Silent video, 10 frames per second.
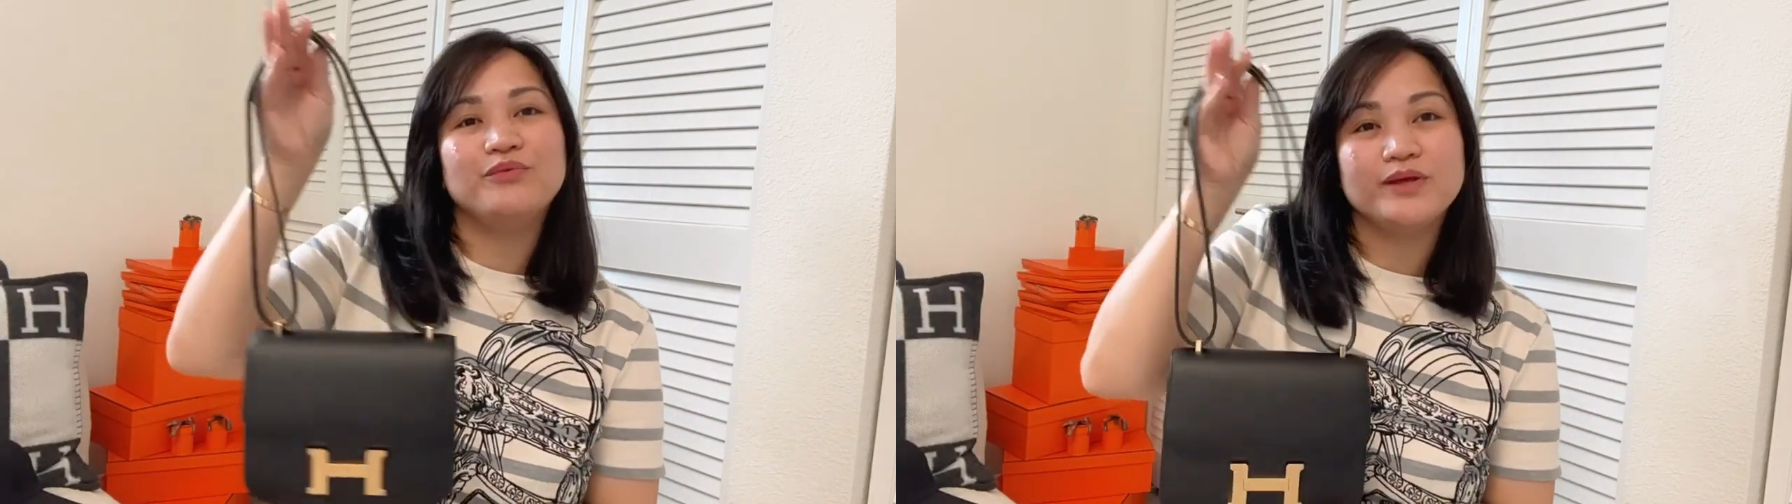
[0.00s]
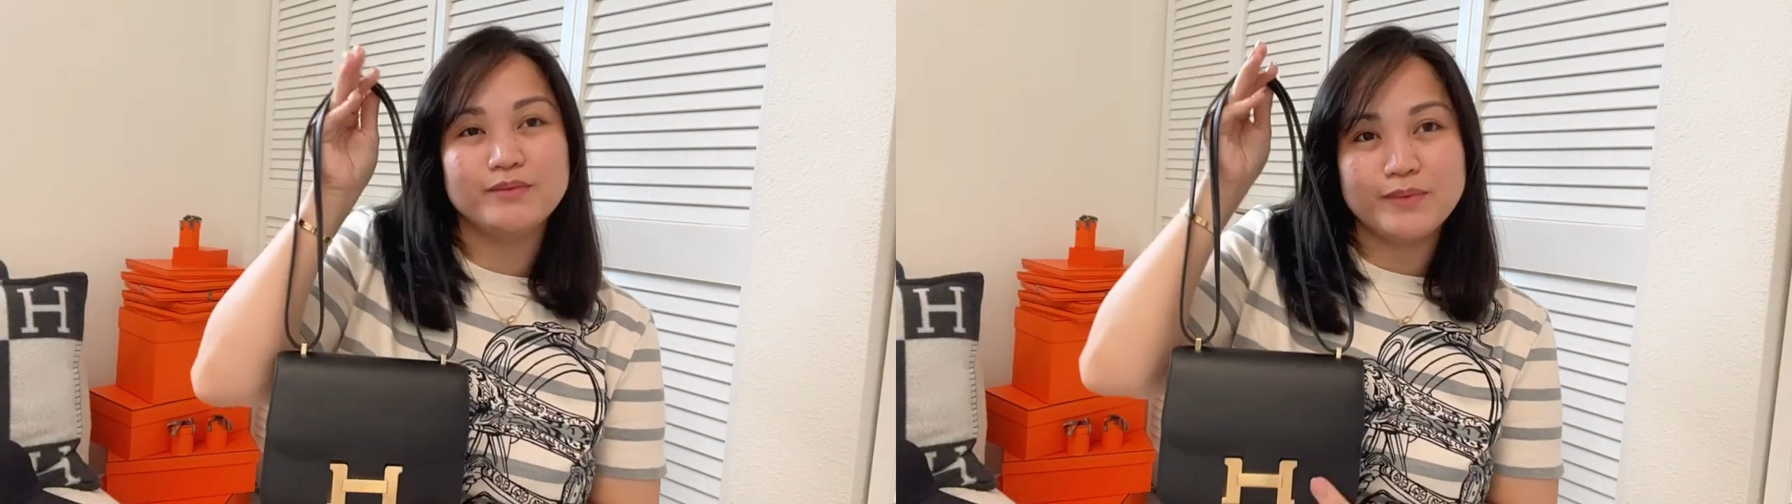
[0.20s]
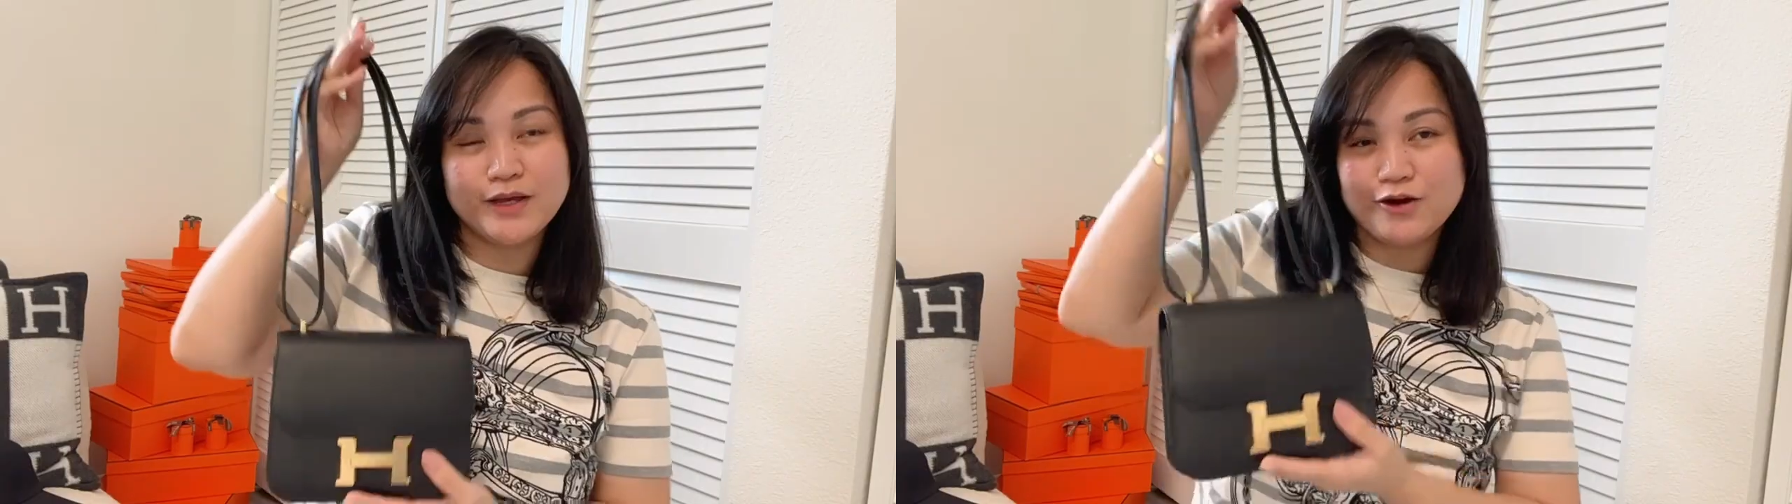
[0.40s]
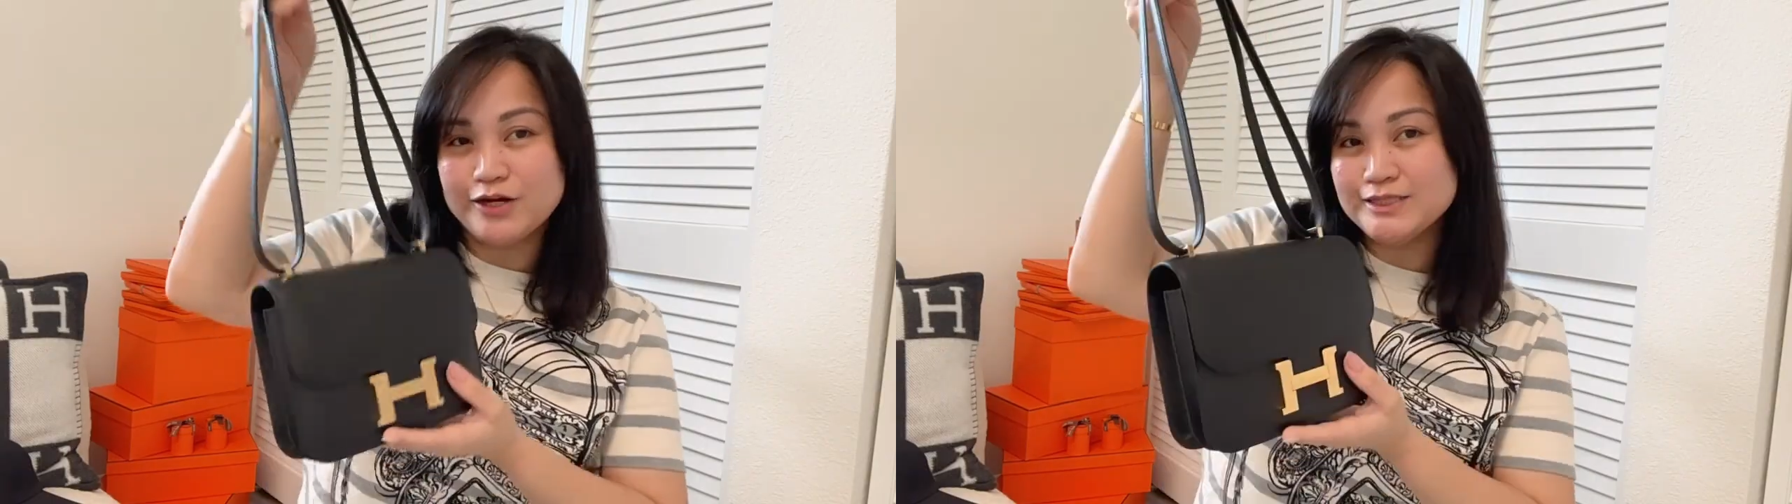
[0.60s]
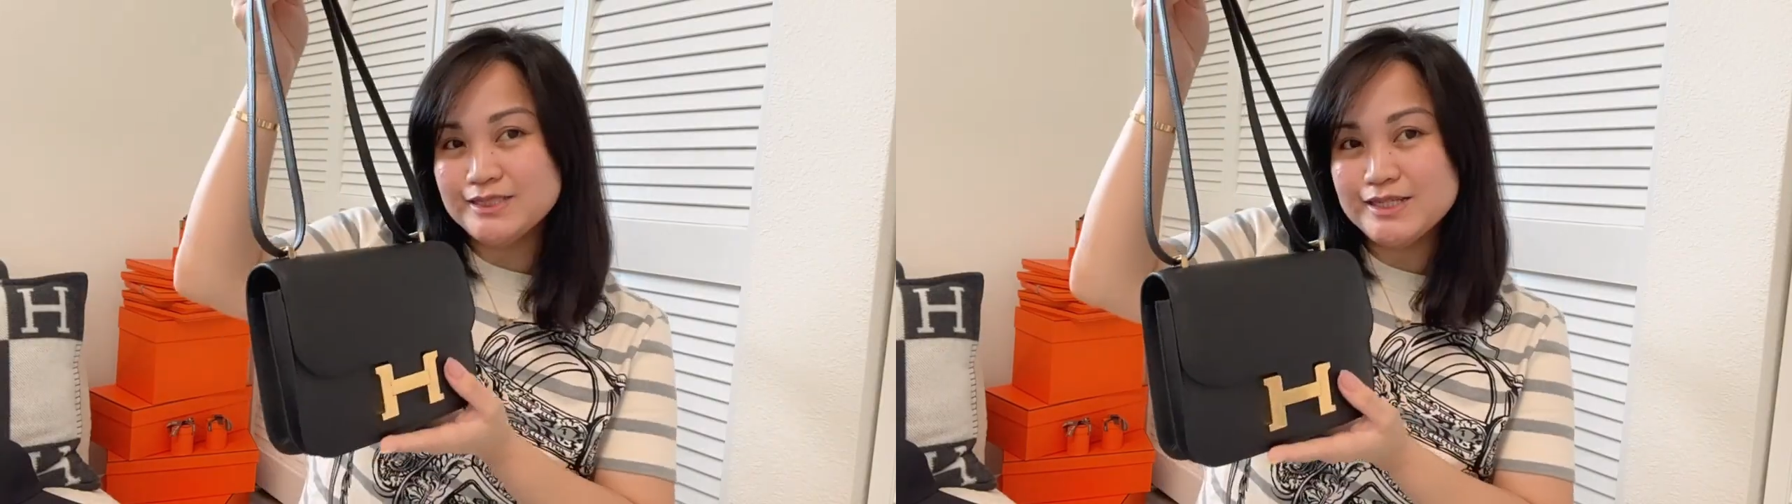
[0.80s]
with my
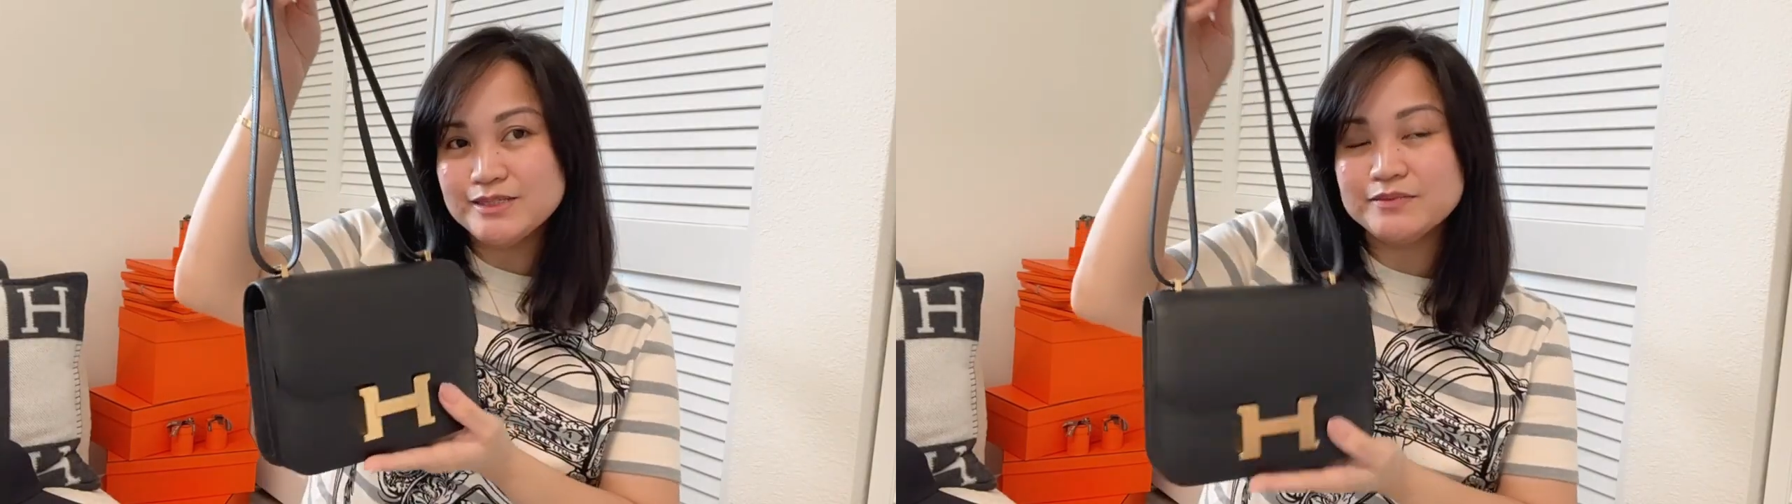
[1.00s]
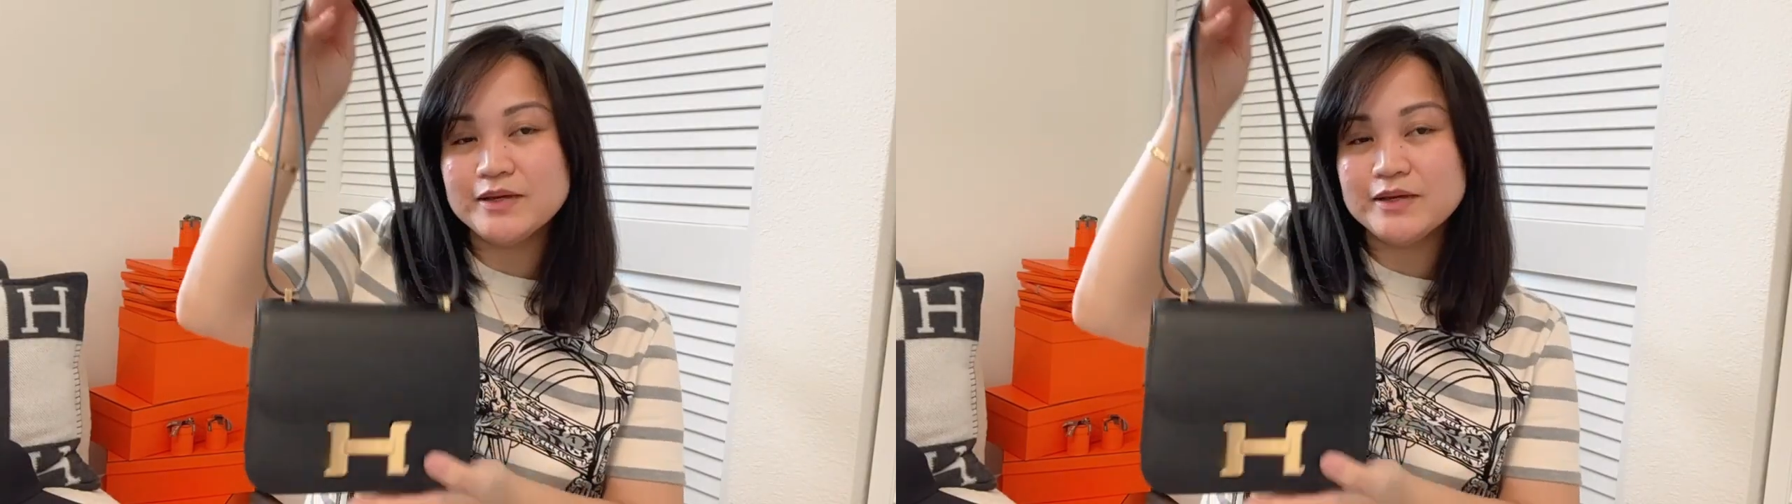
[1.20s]
Constance